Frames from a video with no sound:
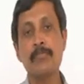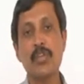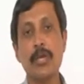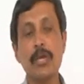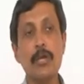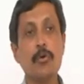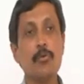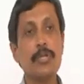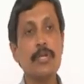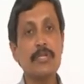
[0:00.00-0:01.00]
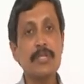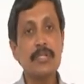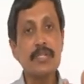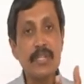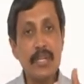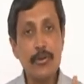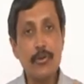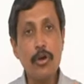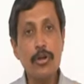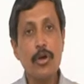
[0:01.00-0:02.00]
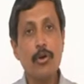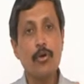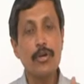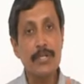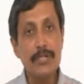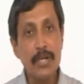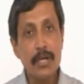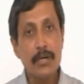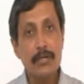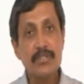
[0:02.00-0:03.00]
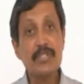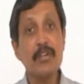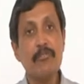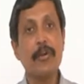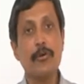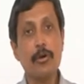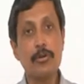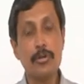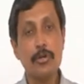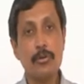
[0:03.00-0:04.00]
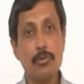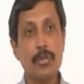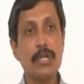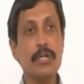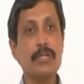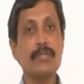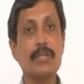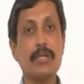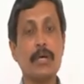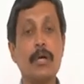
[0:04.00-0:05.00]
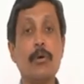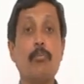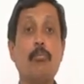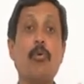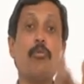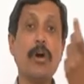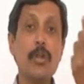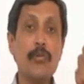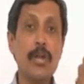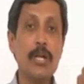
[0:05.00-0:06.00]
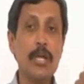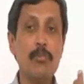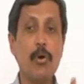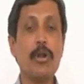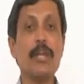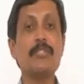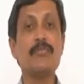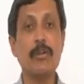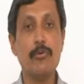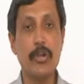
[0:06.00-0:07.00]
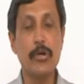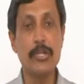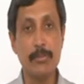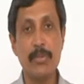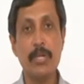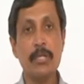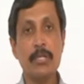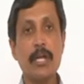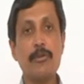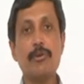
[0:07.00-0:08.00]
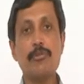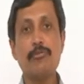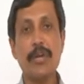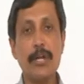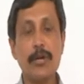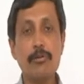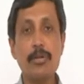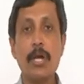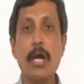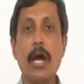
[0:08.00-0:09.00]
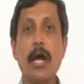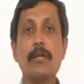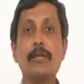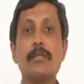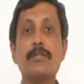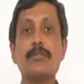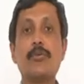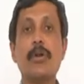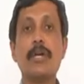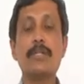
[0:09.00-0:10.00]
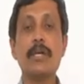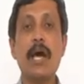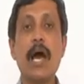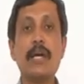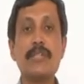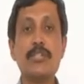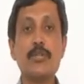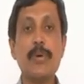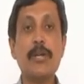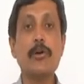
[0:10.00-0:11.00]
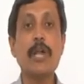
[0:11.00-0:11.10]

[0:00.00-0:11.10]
Okay, whether it is a steel rod or it is a silver rod, whether it is a more valuable item or less valuable item, that we have to find it out, and this is called as assessment or